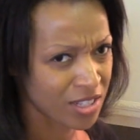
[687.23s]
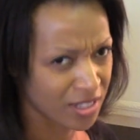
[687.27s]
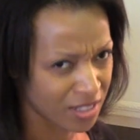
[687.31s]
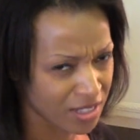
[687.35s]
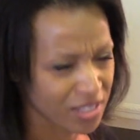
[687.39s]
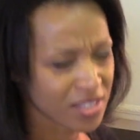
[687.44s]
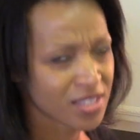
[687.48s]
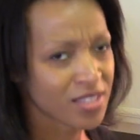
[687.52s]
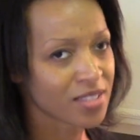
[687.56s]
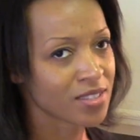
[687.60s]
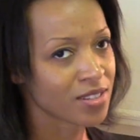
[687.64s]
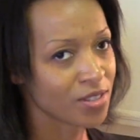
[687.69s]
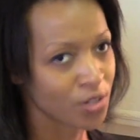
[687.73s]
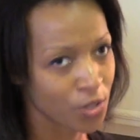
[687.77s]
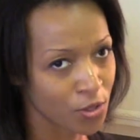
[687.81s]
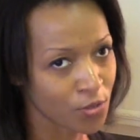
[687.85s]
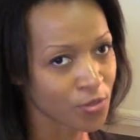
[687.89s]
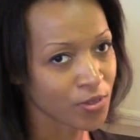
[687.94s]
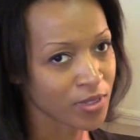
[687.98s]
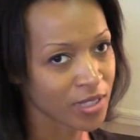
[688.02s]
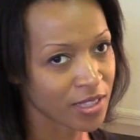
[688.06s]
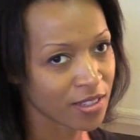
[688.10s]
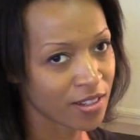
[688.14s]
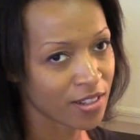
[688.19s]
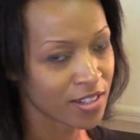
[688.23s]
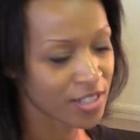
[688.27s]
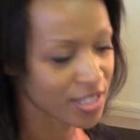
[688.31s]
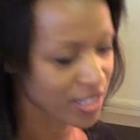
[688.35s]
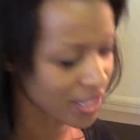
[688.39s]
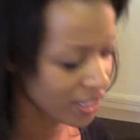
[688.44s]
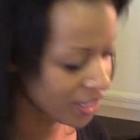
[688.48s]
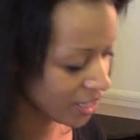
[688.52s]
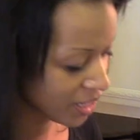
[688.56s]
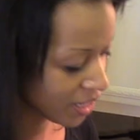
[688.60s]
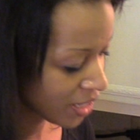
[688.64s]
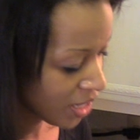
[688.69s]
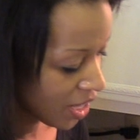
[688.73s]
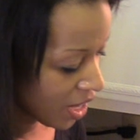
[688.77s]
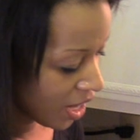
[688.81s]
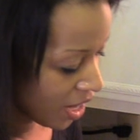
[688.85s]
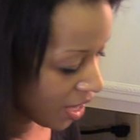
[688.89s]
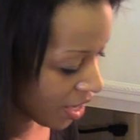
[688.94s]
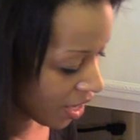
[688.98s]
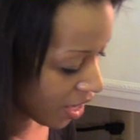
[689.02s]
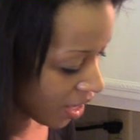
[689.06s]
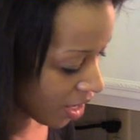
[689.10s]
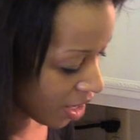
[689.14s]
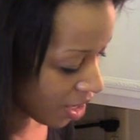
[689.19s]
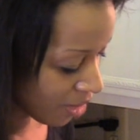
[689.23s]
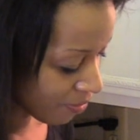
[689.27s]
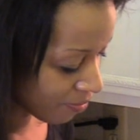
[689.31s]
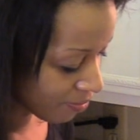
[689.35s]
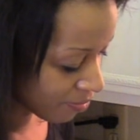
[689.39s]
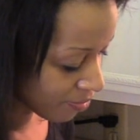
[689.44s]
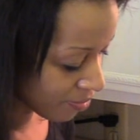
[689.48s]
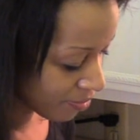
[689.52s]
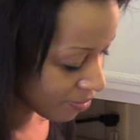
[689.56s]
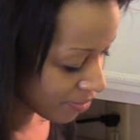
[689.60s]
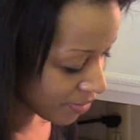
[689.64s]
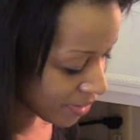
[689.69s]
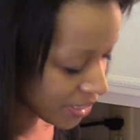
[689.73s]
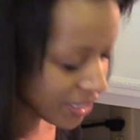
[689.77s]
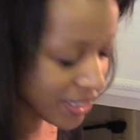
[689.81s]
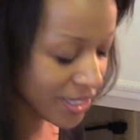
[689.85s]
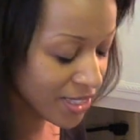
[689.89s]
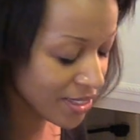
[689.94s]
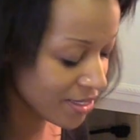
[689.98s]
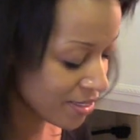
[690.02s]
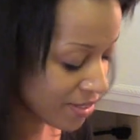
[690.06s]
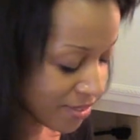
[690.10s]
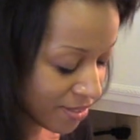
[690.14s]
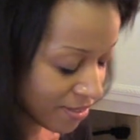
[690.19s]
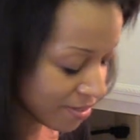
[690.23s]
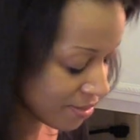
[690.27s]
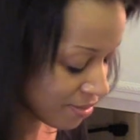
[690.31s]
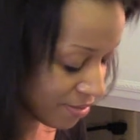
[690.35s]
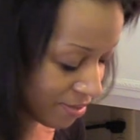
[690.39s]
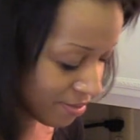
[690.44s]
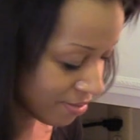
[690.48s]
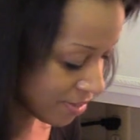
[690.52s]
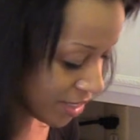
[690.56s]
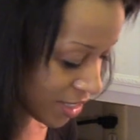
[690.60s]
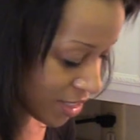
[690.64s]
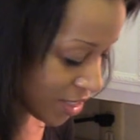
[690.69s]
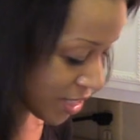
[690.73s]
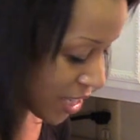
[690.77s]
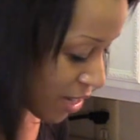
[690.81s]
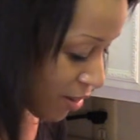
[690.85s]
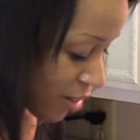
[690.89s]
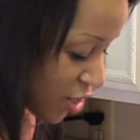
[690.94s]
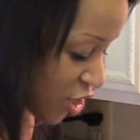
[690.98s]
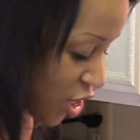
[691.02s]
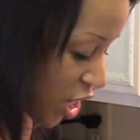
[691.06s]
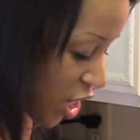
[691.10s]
skillet, this is an overly large skillet, because that's just how I